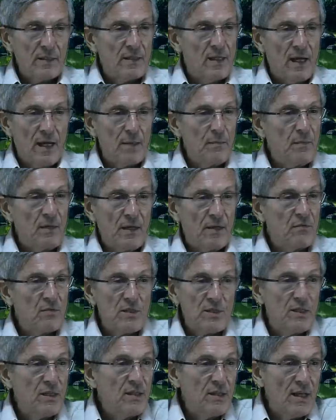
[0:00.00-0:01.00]
time had ever
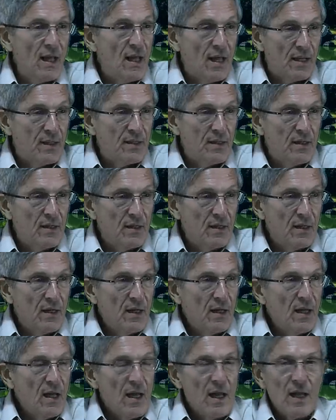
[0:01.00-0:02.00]
seen death. No.
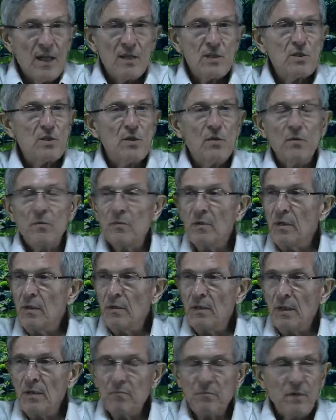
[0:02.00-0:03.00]
Yeah. And so
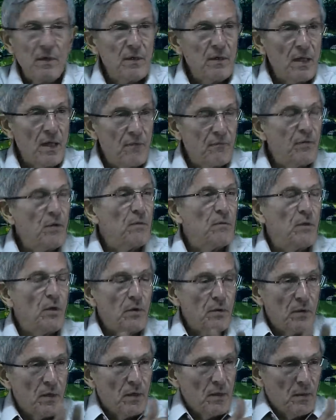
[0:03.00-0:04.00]
they, if you
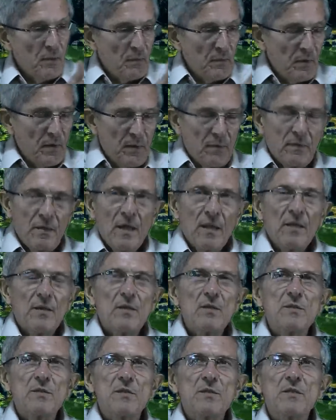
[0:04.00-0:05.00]
look, uh,
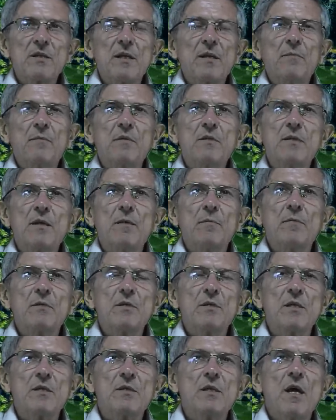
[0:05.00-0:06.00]
there's a statement that
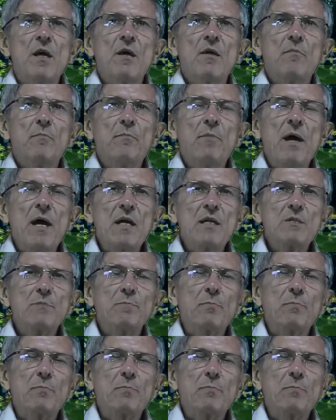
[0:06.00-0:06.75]
says past